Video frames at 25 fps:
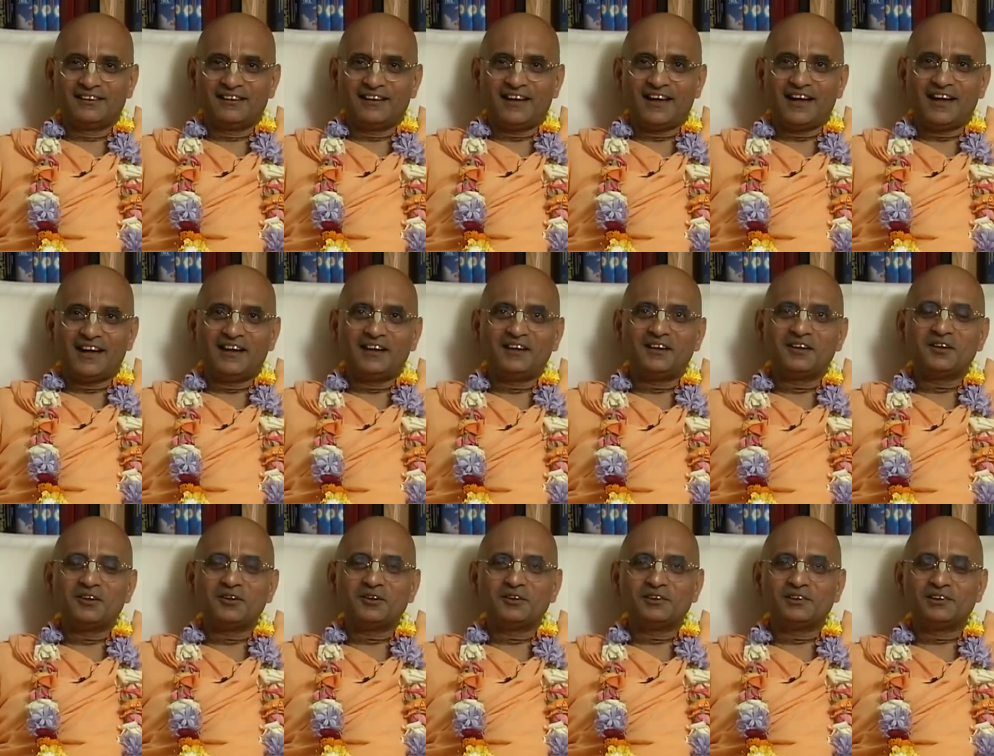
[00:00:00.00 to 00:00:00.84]
And
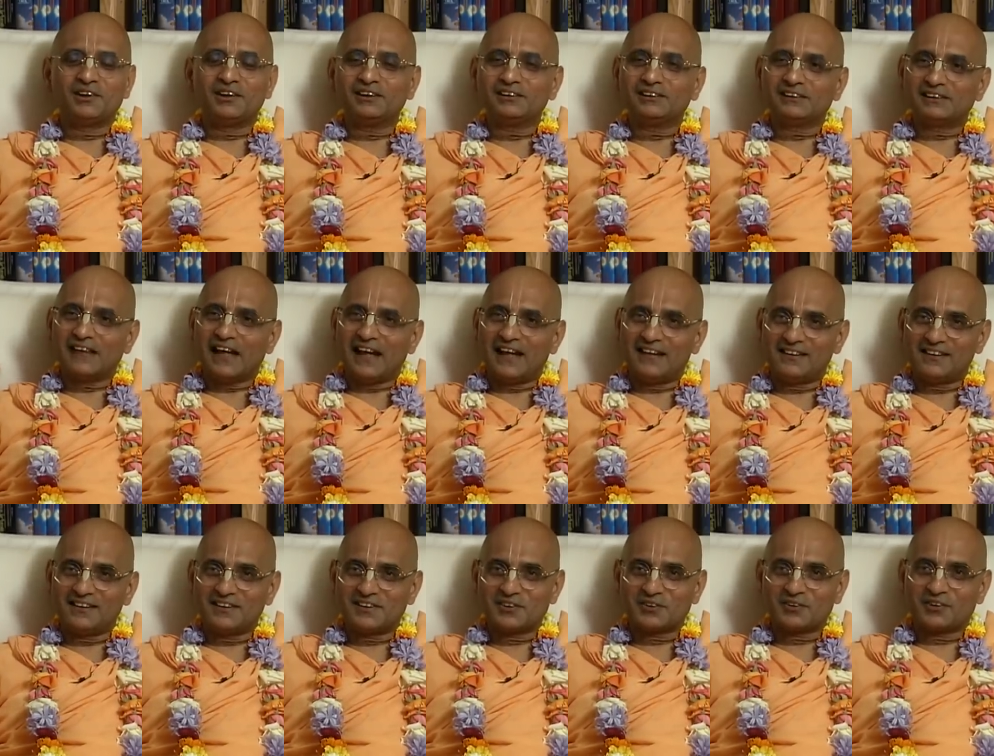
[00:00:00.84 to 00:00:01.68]
just that
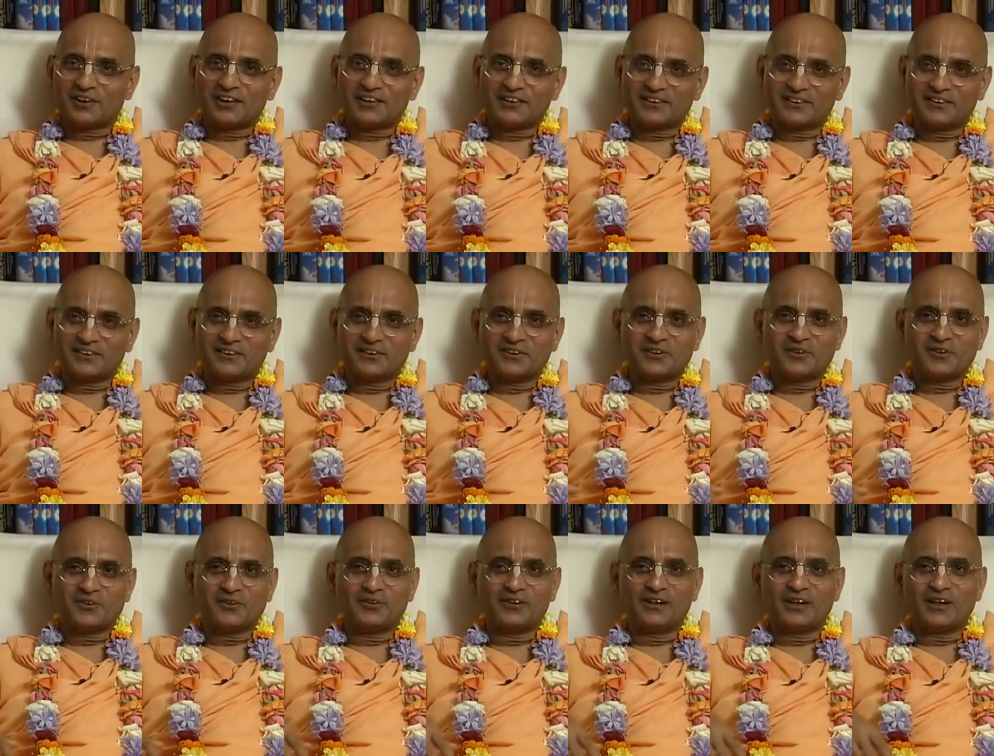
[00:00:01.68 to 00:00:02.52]

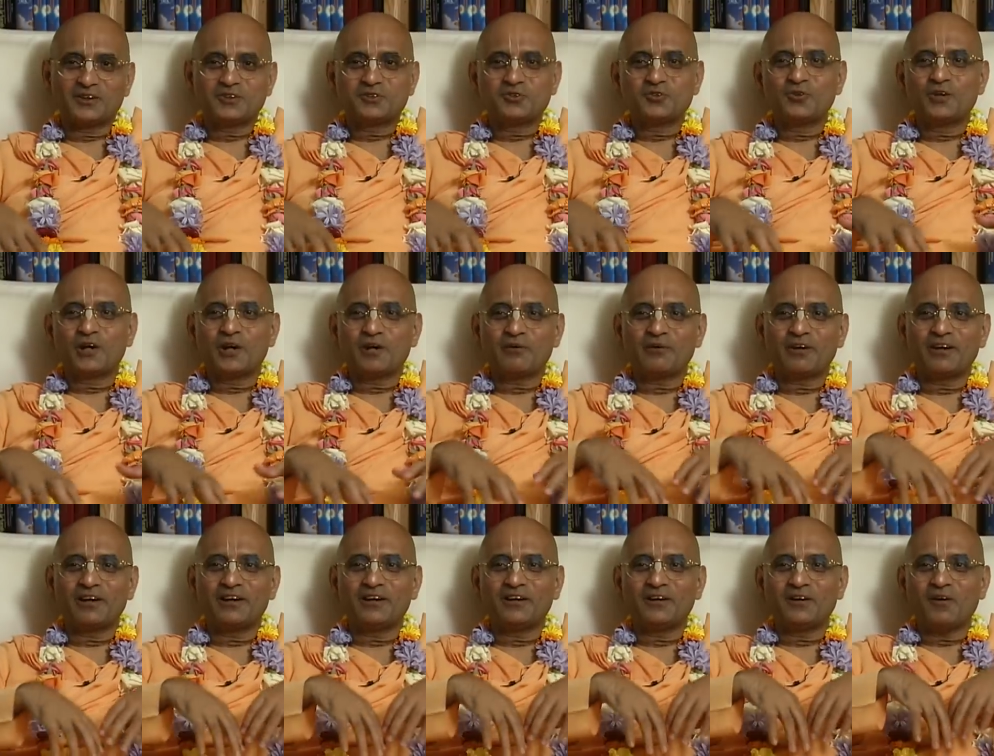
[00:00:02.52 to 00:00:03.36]
instruction, like took
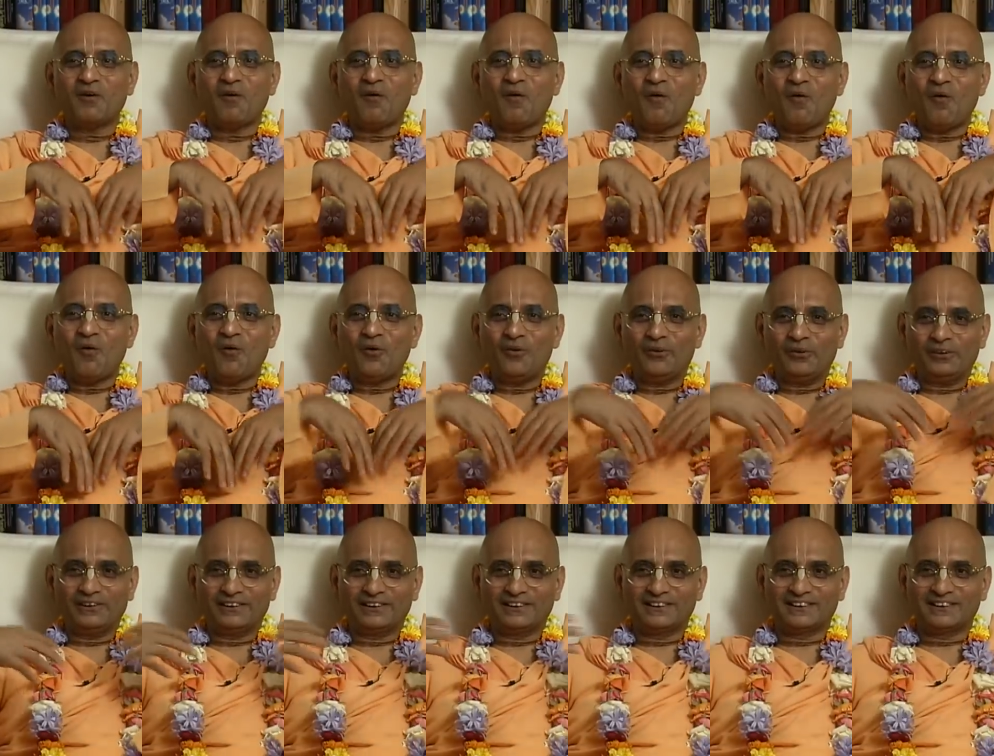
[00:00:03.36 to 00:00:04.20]
away
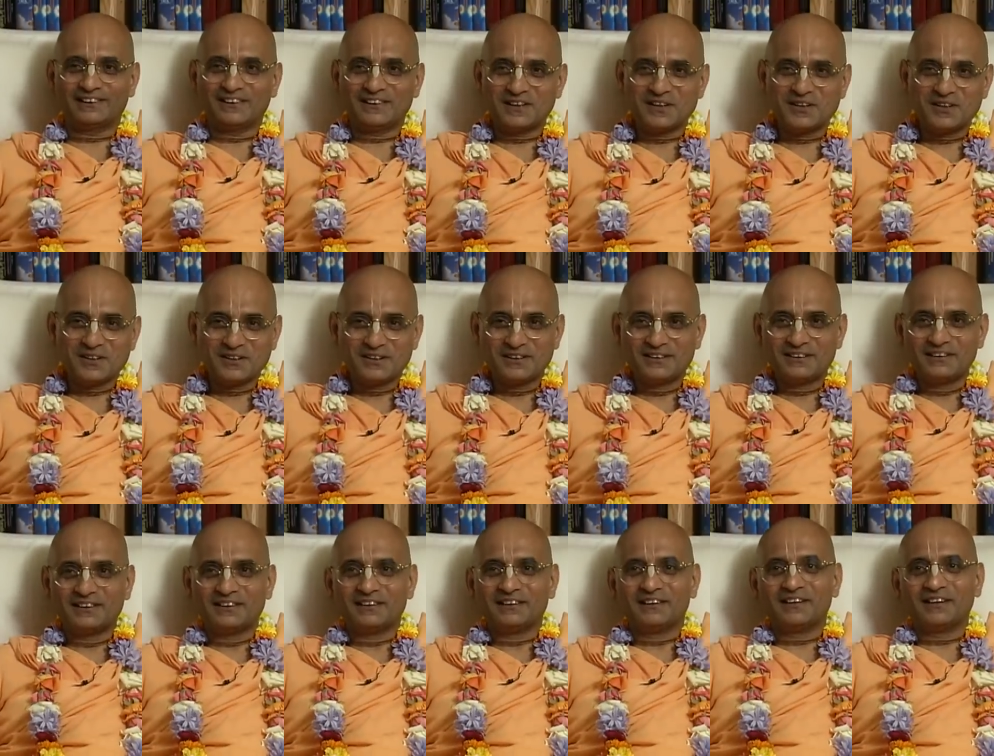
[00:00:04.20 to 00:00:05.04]
all the,
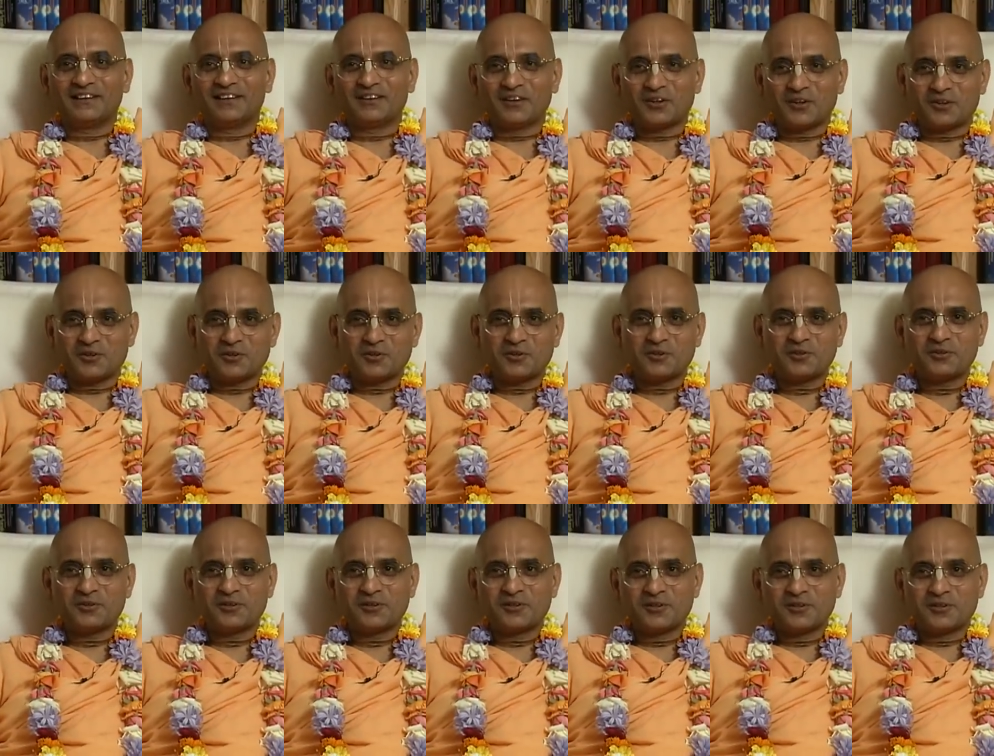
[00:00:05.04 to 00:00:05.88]

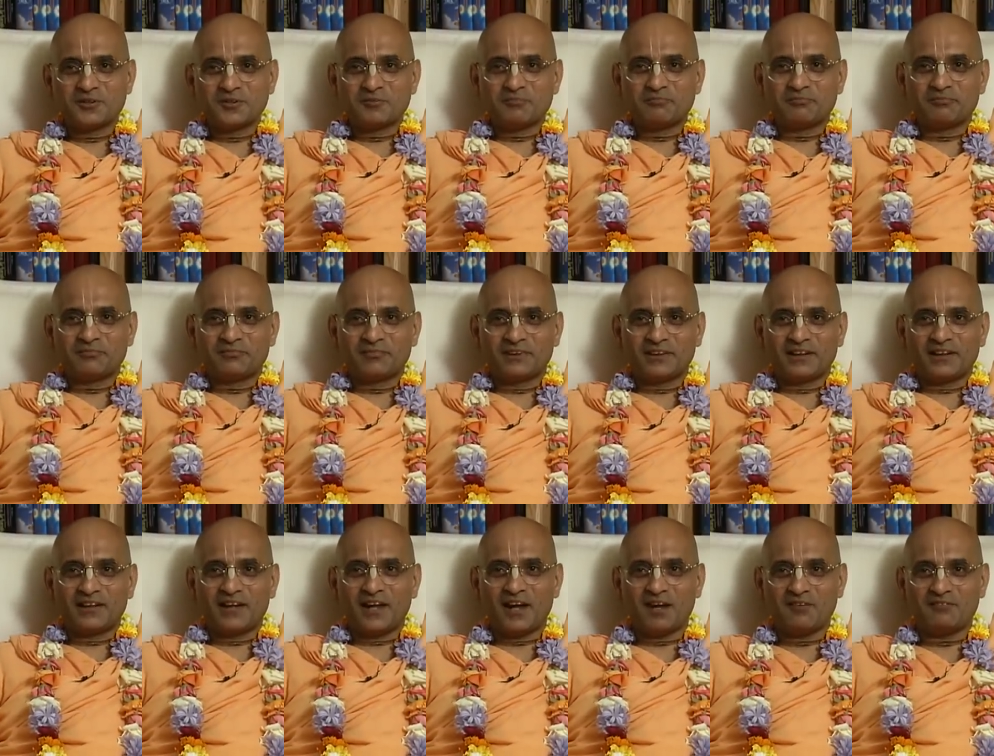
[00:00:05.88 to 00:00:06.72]

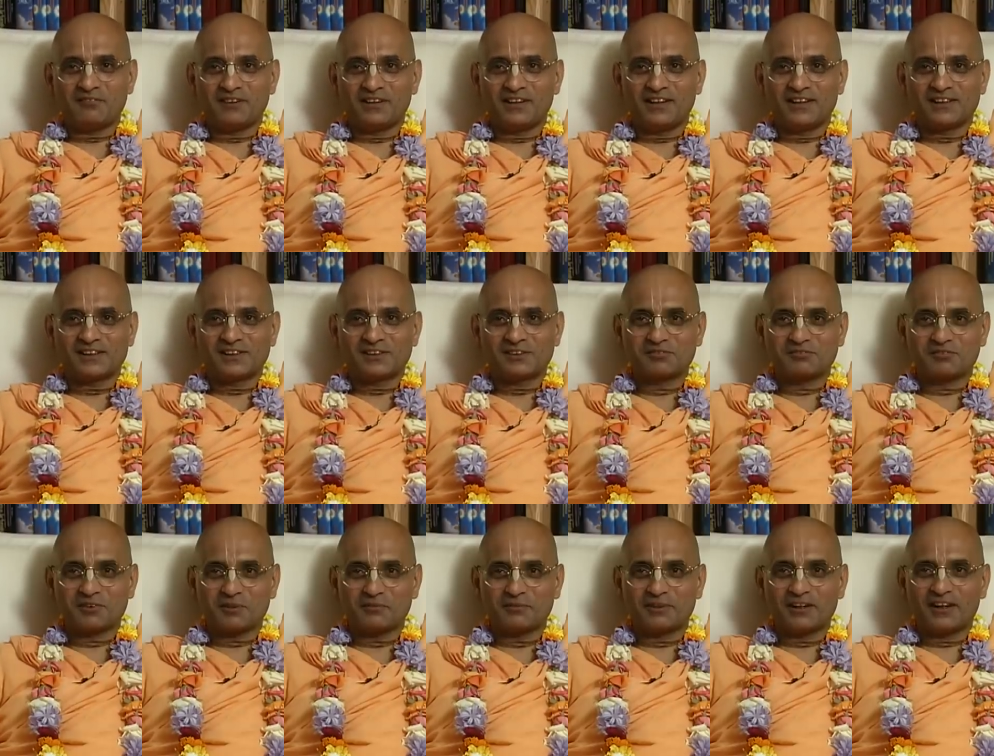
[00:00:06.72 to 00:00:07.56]
the heaviness
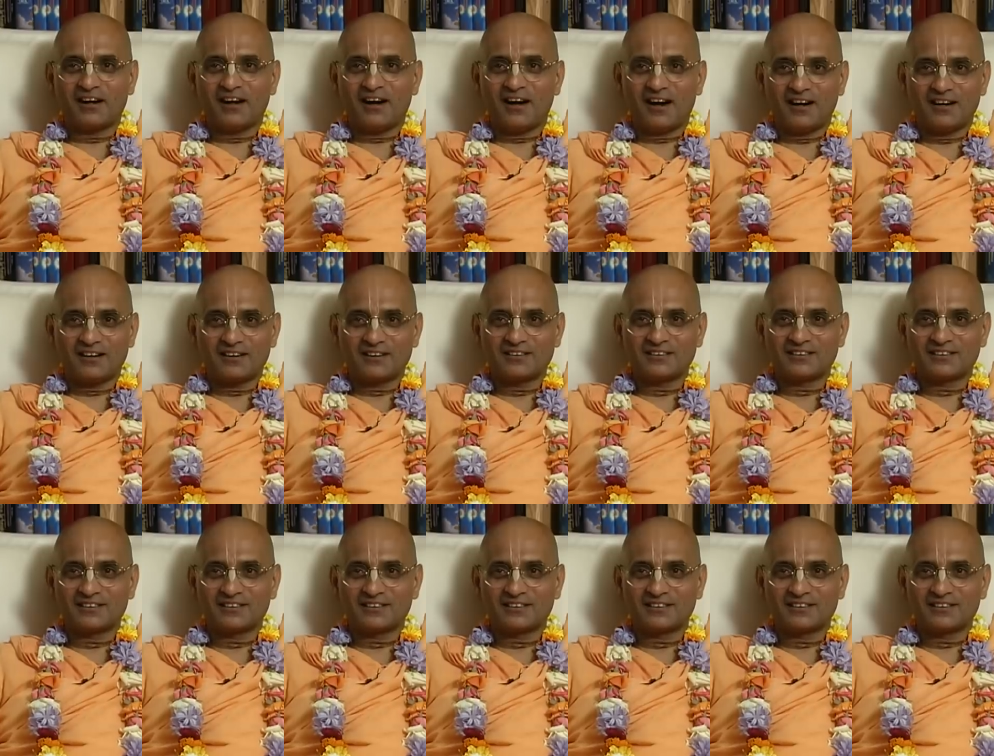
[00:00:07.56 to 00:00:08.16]
from the heart.